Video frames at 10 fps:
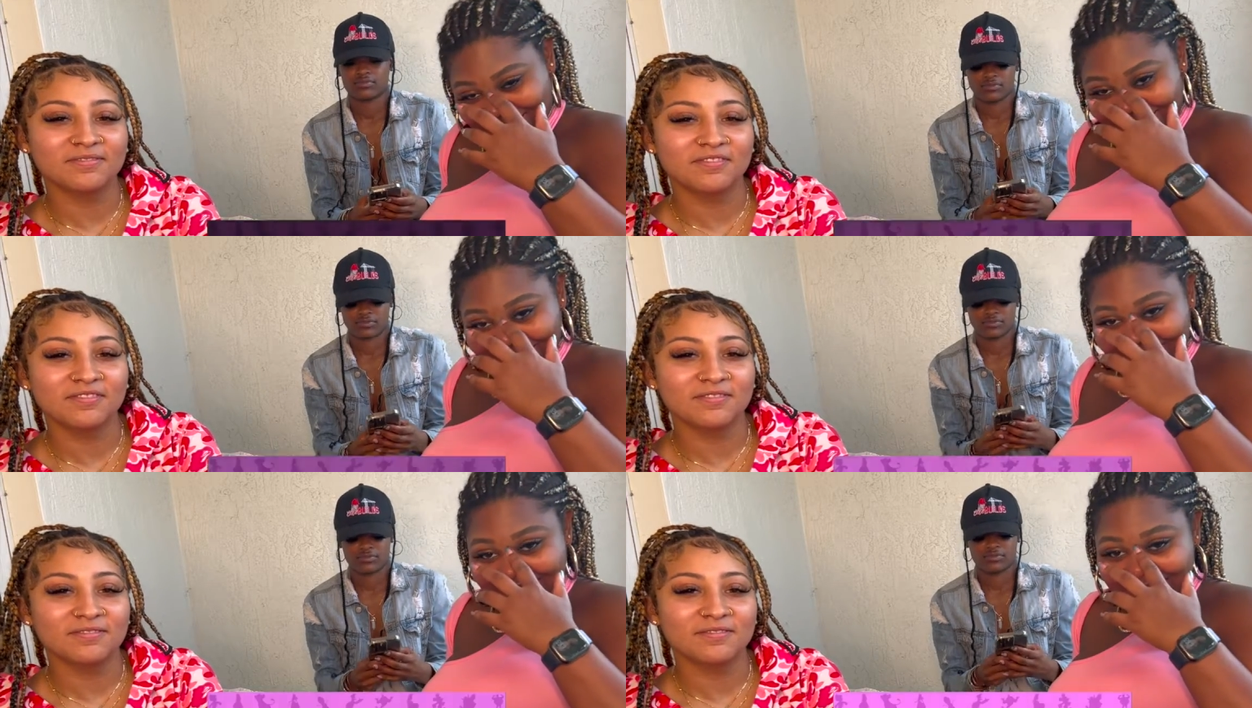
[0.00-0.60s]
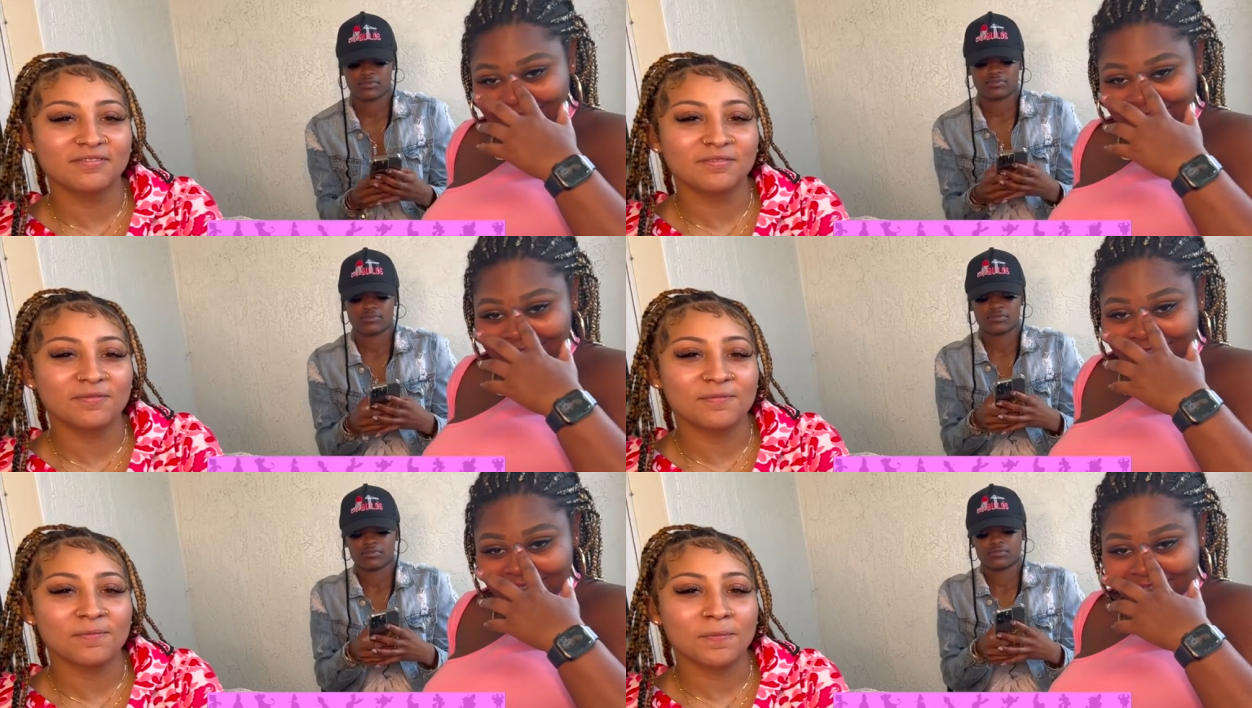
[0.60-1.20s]

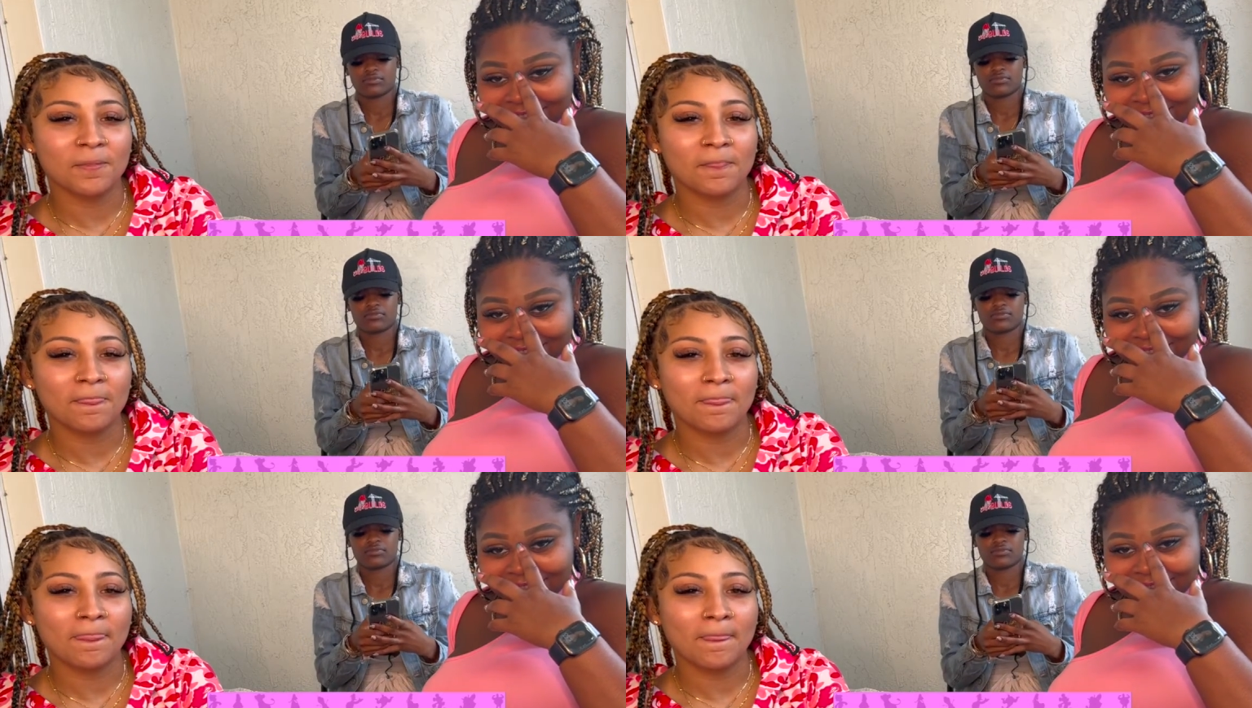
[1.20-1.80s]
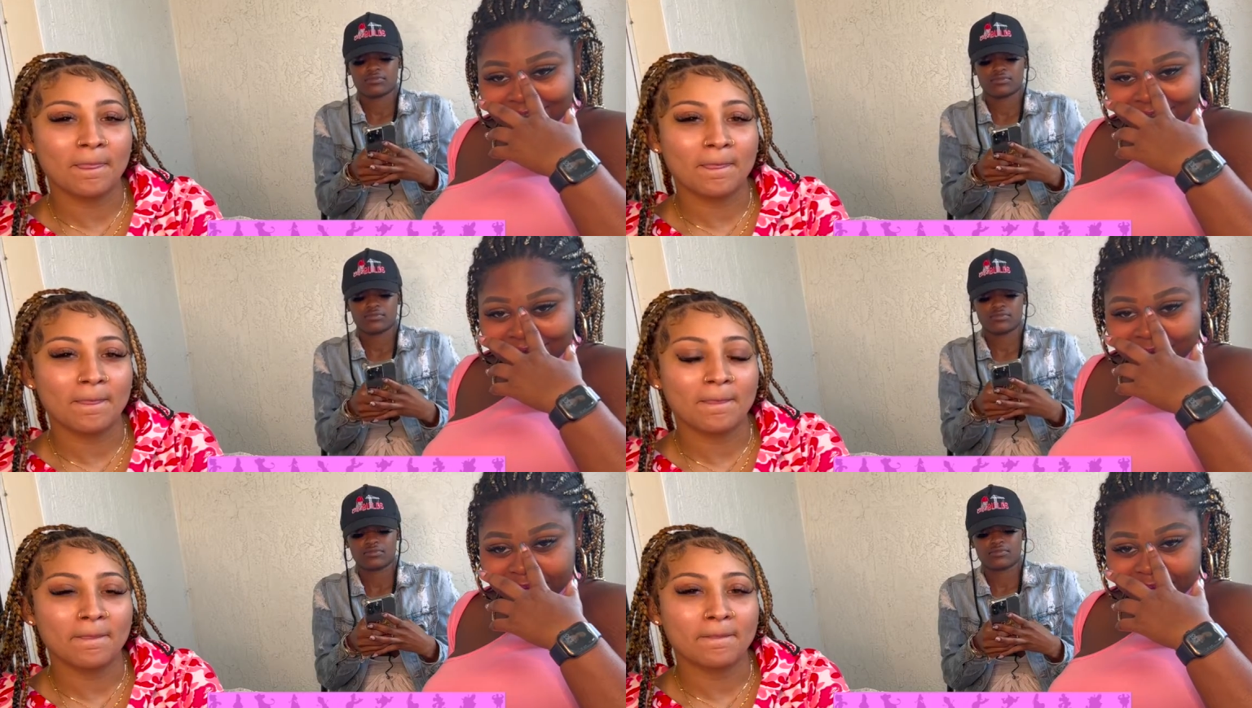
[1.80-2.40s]

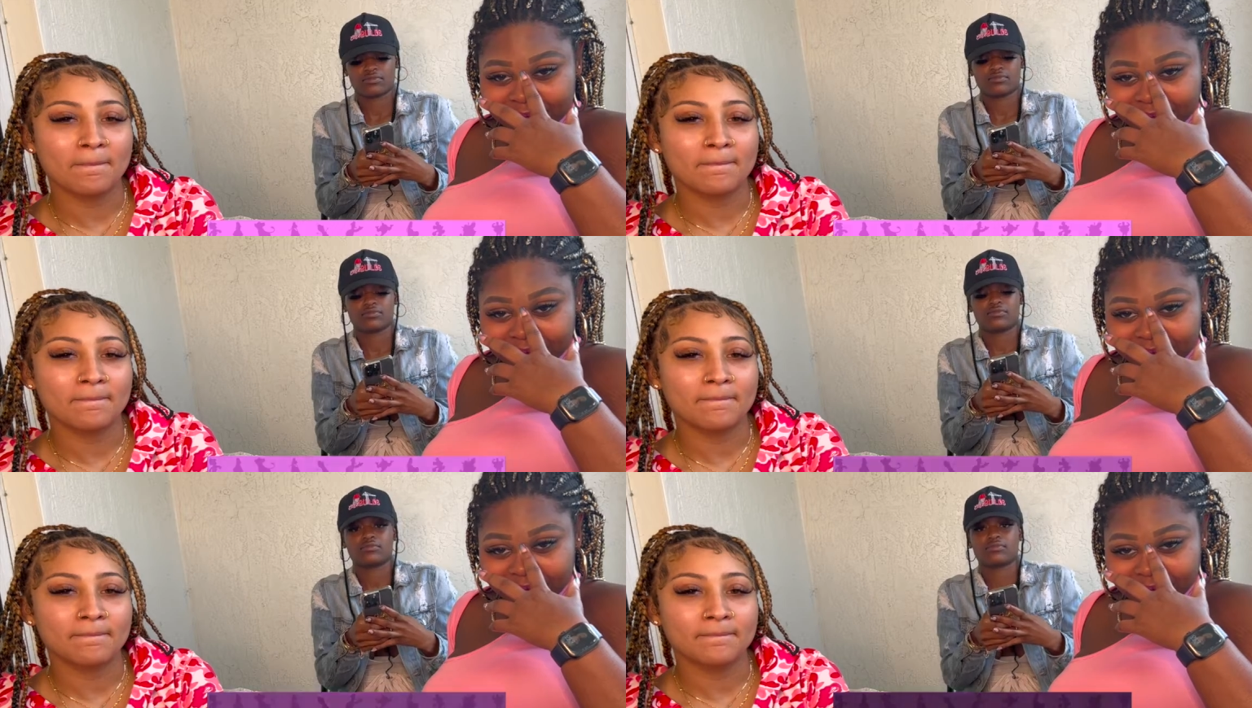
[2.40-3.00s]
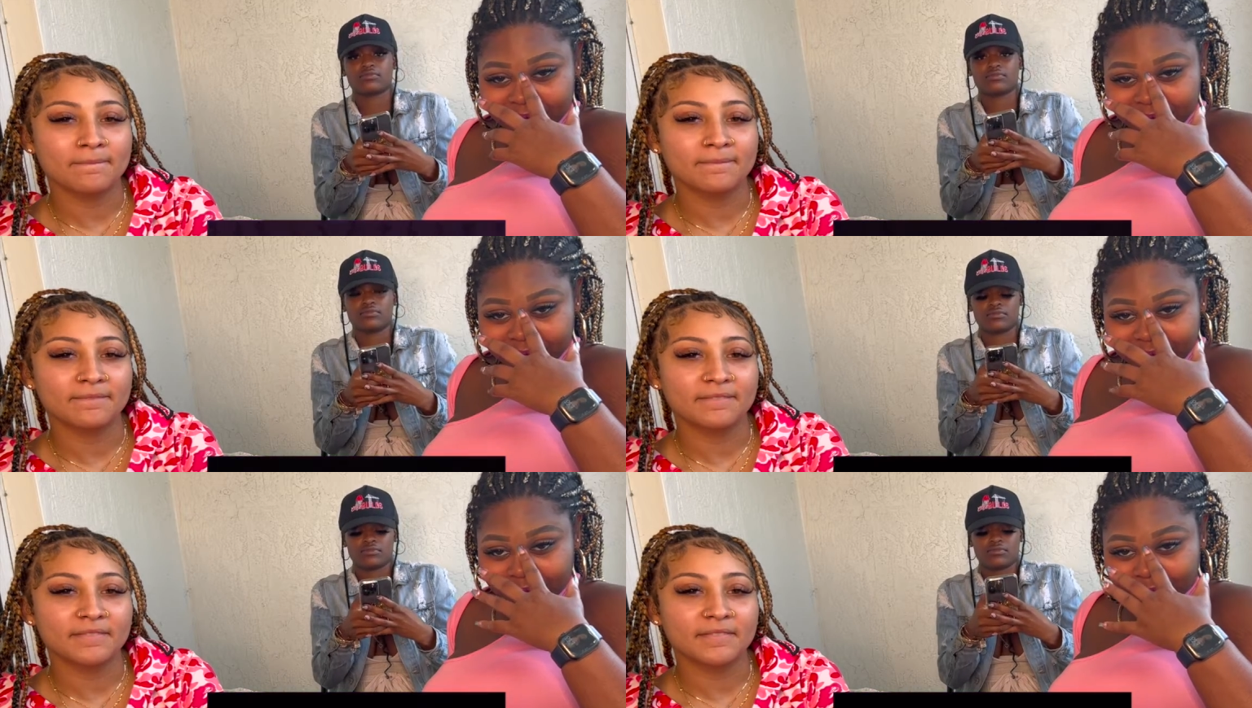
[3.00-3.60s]

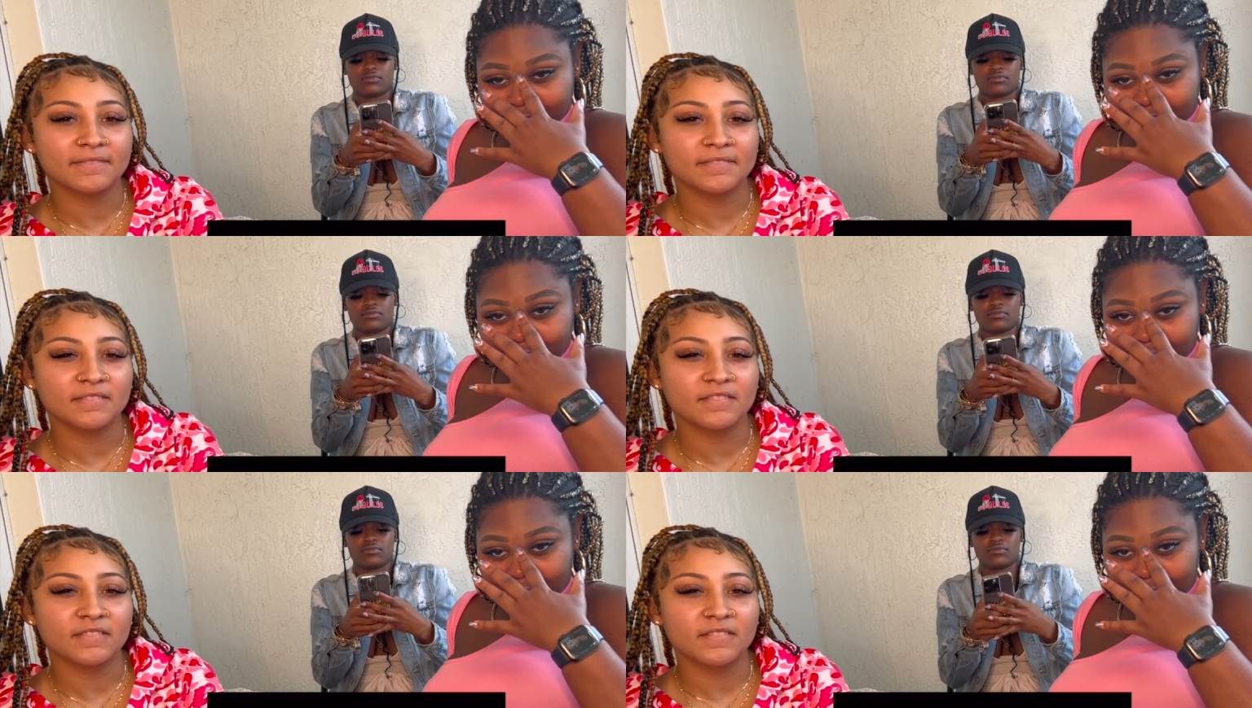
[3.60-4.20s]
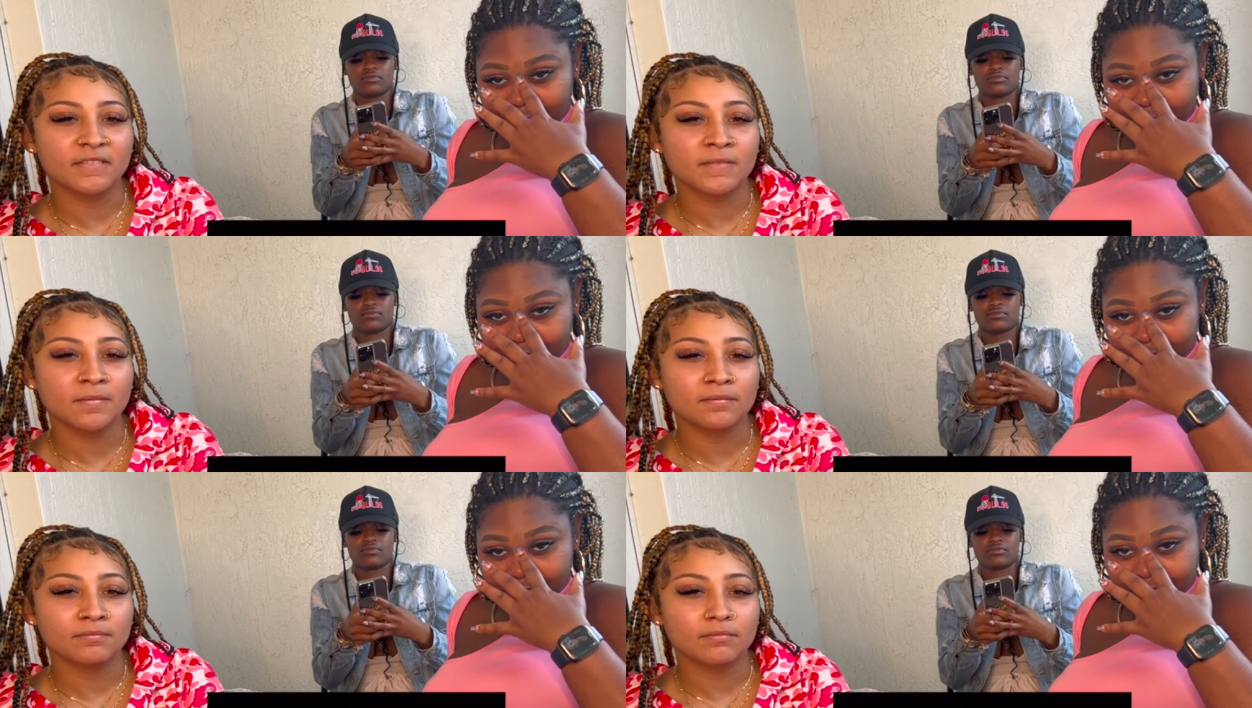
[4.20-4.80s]

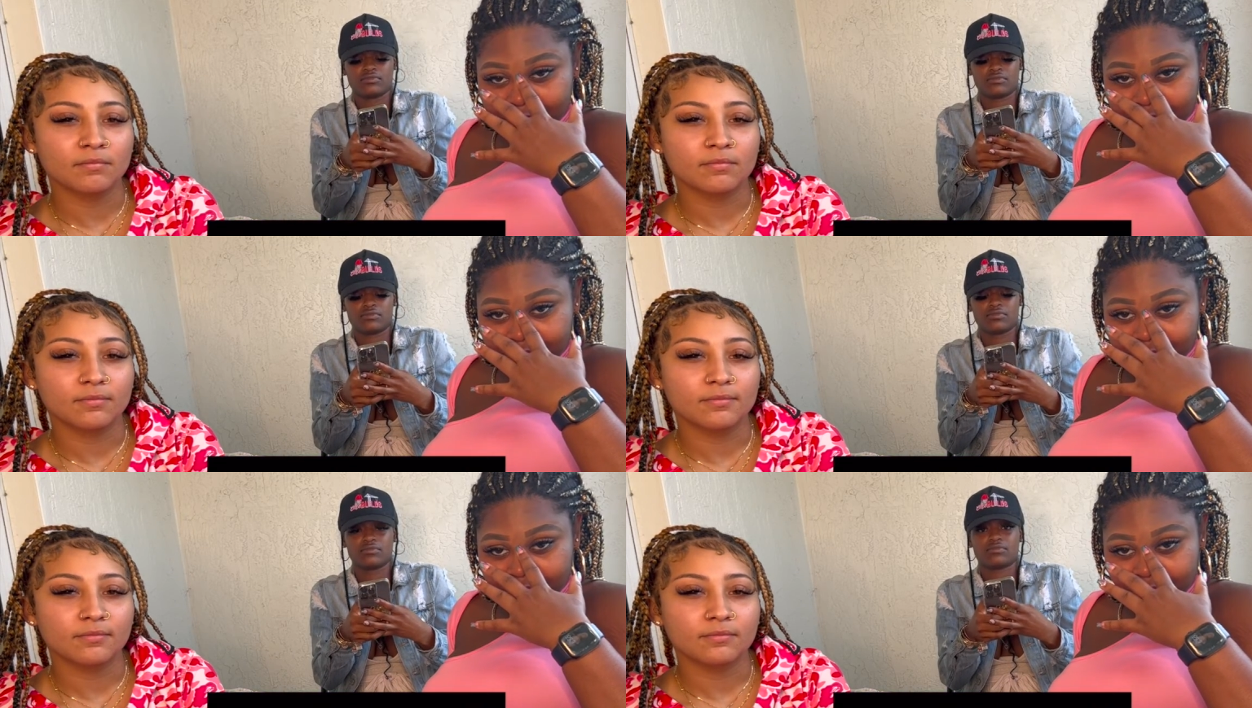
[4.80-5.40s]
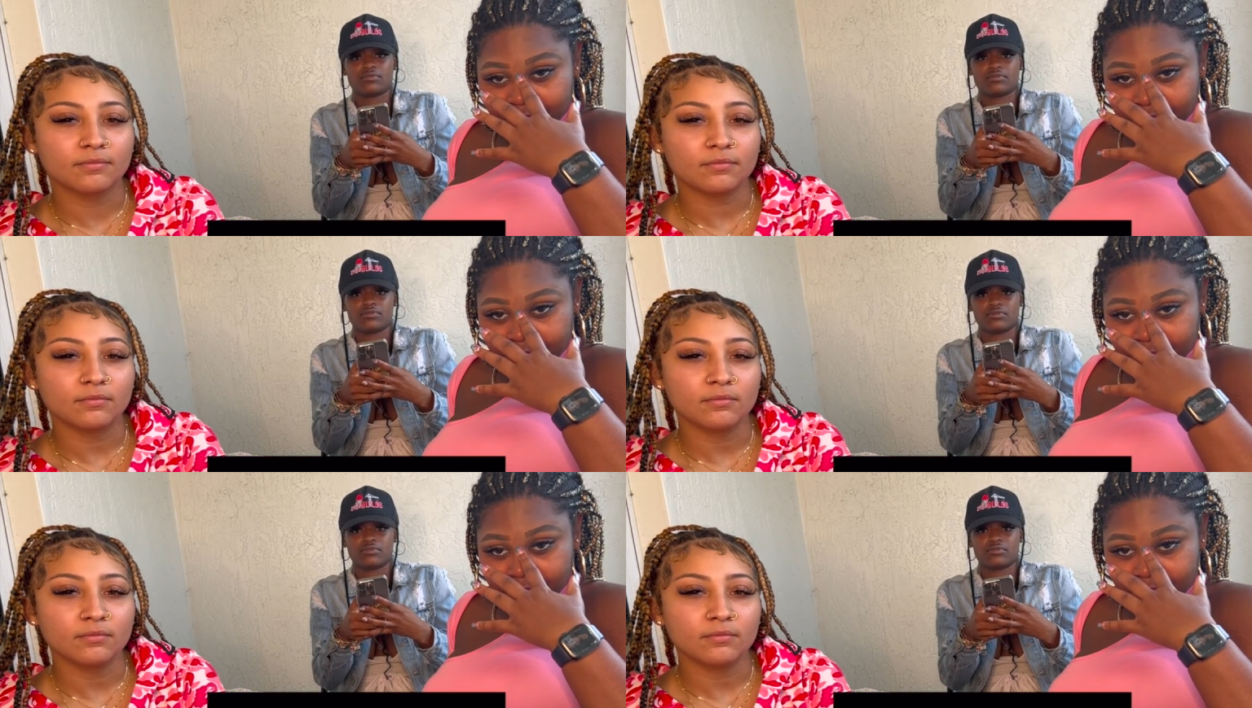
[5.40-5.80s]
No one is speaking in this clip.